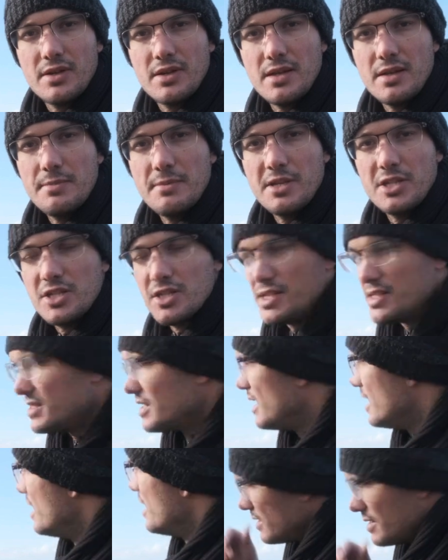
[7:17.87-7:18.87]
images.
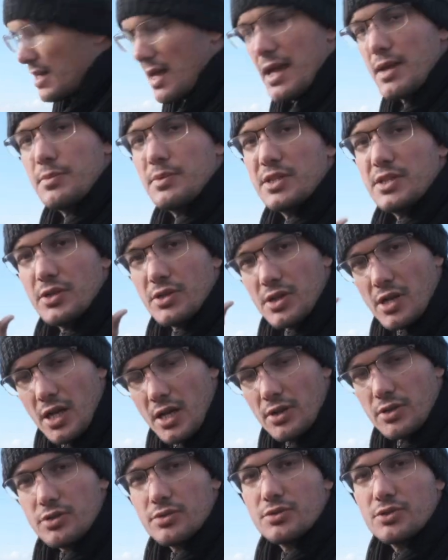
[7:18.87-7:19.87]
And with the
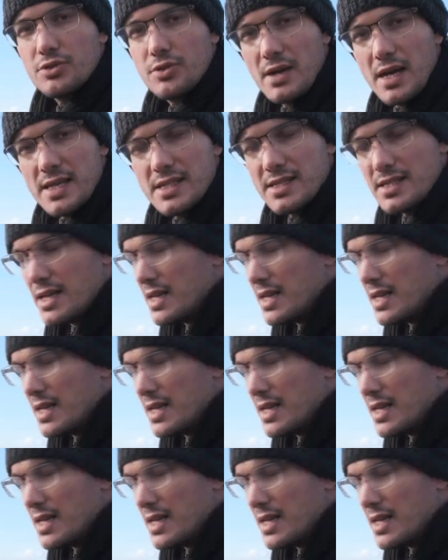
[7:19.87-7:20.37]
color contrast,